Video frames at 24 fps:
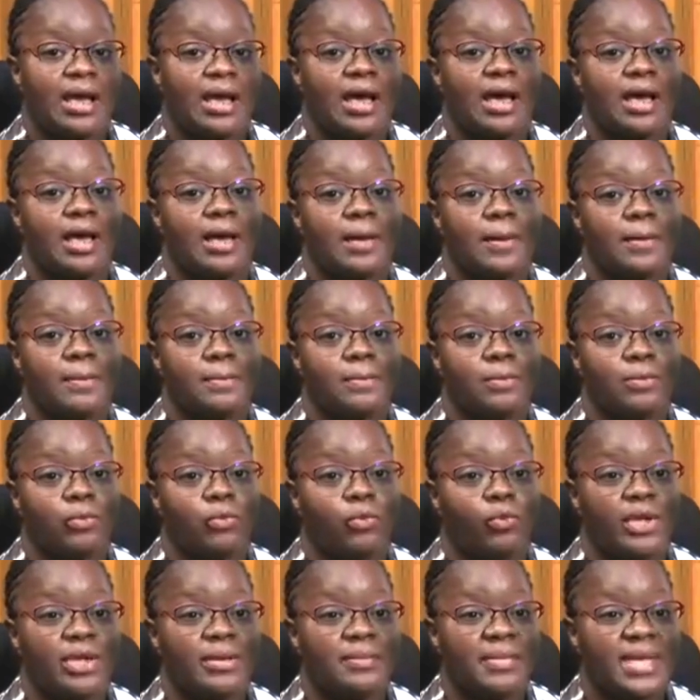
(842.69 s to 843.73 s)

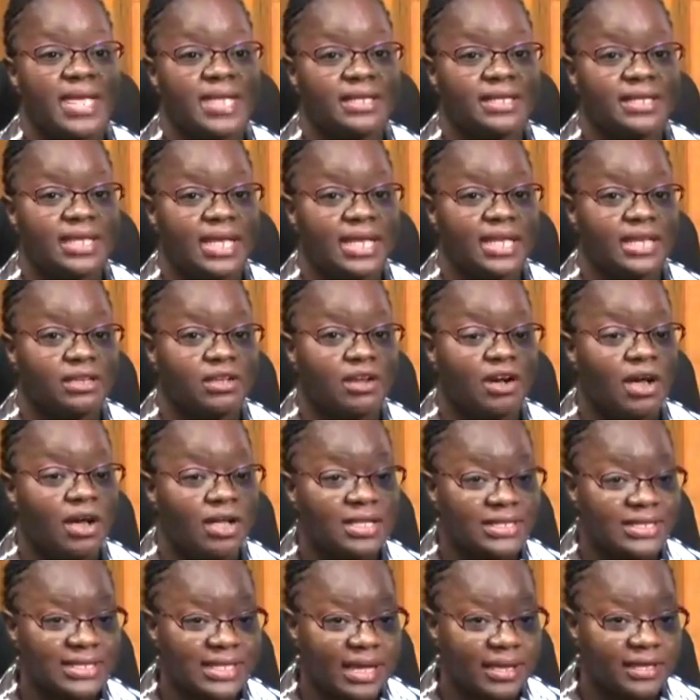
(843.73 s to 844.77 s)
We maintain
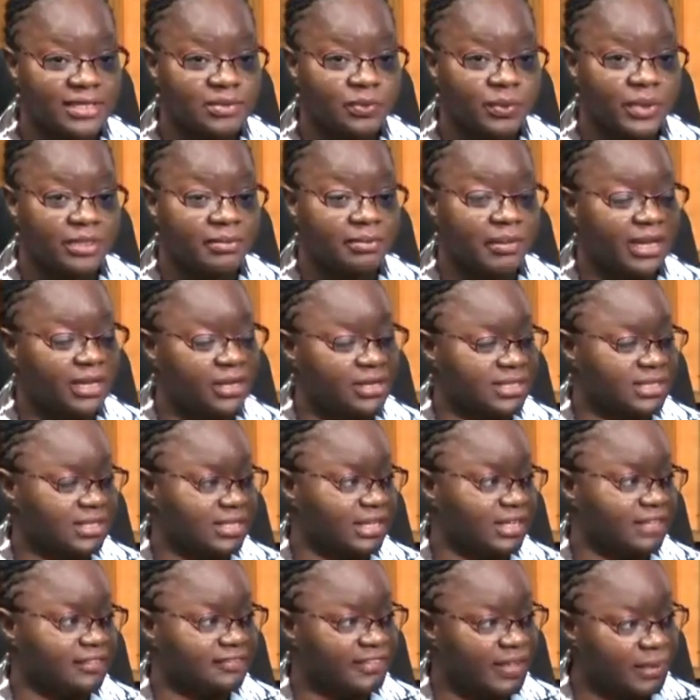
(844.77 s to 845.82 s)
contact with
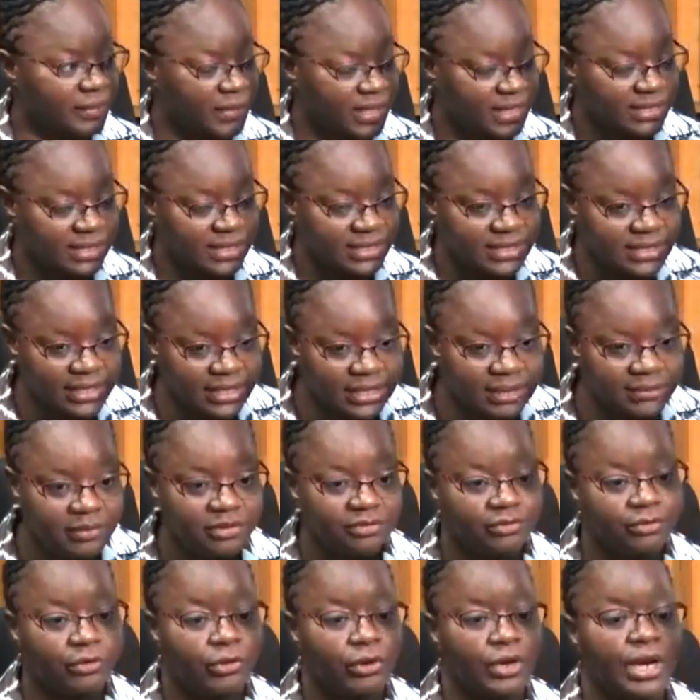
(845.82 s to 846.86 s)
biological family, as I said
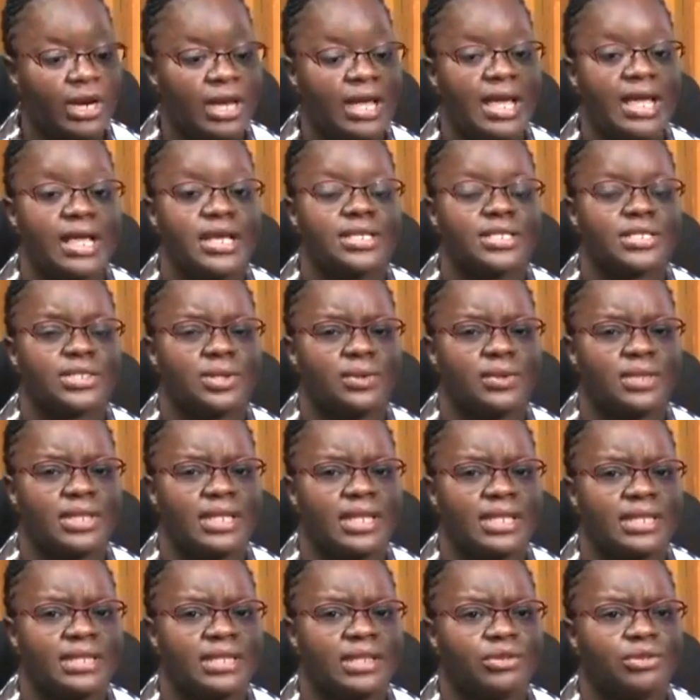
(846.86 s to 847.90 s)
before. So
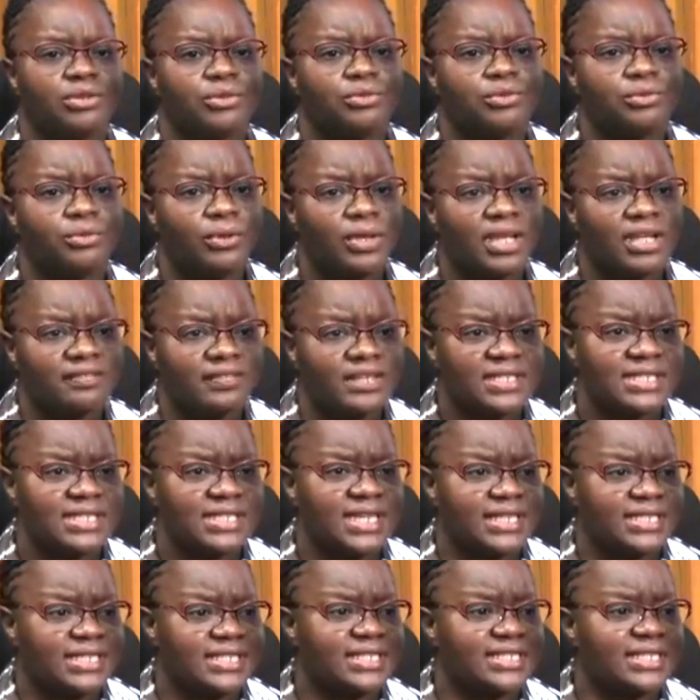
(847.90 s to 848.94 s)
the role of the
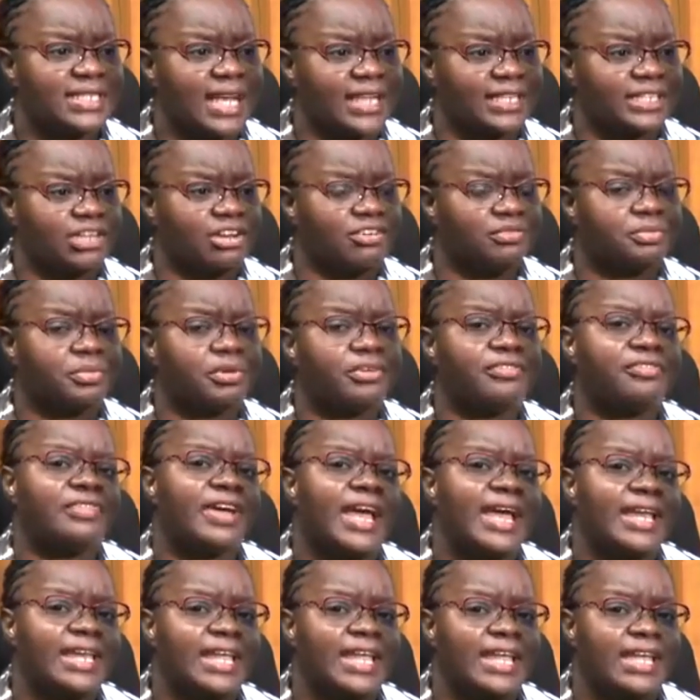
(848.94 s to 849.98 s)
state is that of
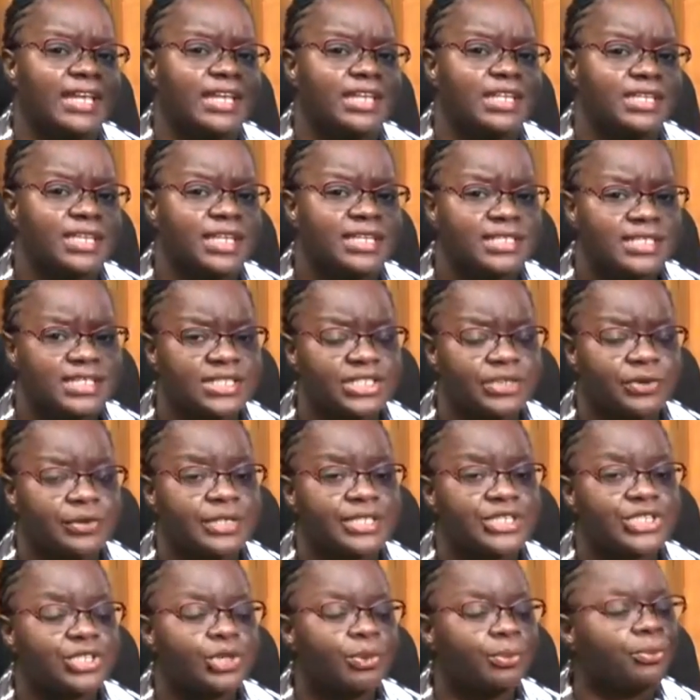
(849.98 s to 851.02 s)
providing the
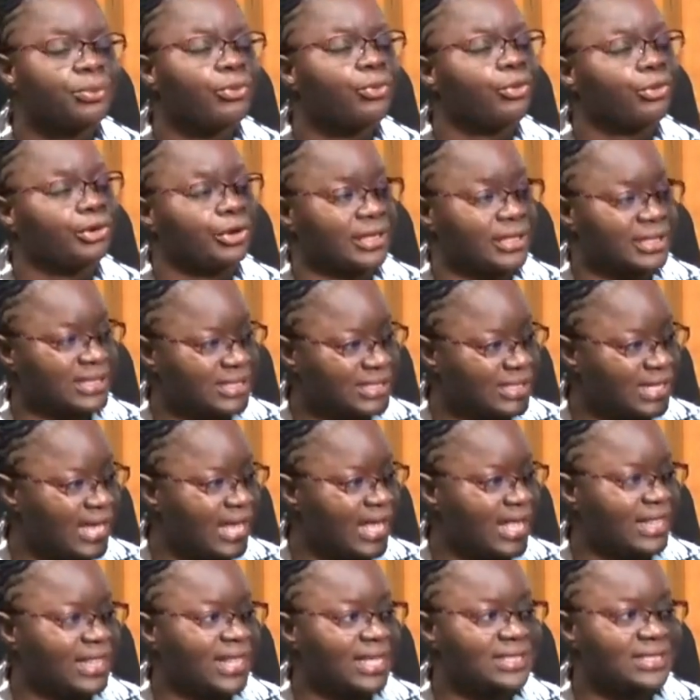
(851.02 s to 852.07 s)
necessary support
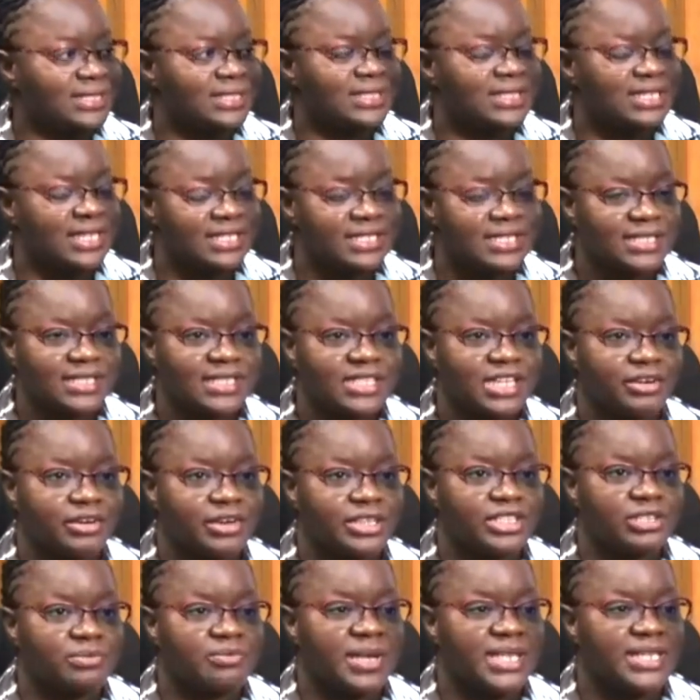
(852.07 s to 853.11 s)
that is
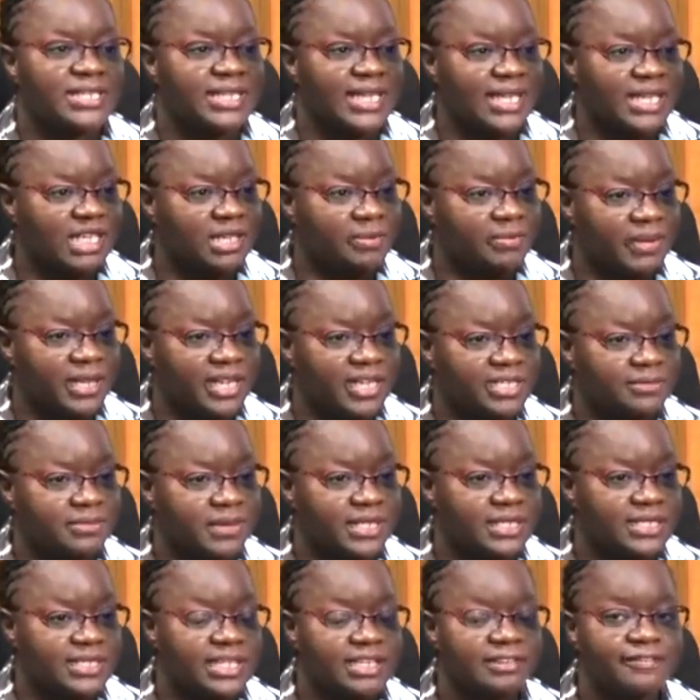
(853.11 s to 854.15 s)
necessary to maintain the
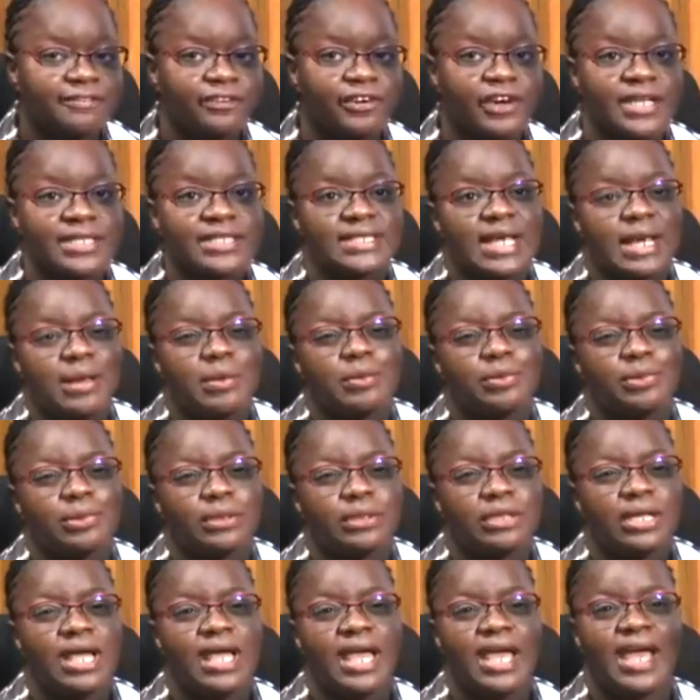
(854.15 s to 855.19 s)
placements. If, for
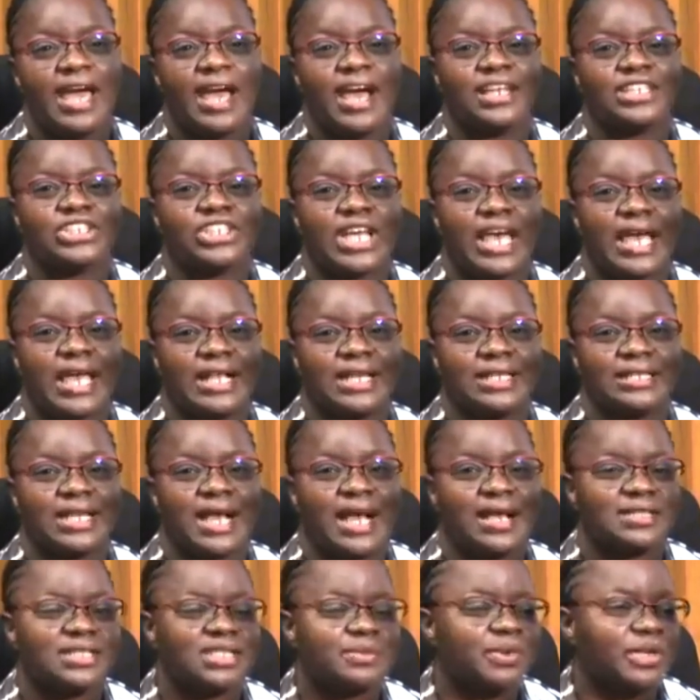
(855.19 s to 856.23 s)
example, a child
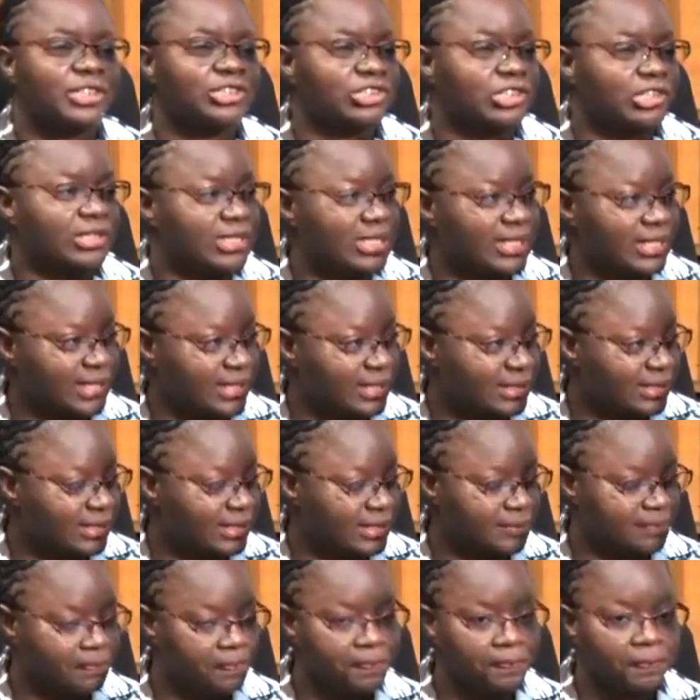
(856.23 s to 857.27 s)
has special
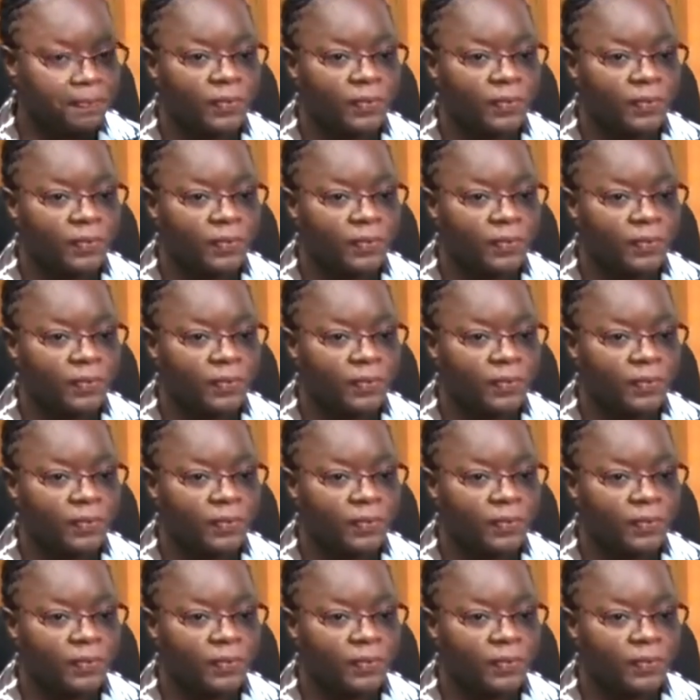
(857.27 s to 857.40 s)
needs,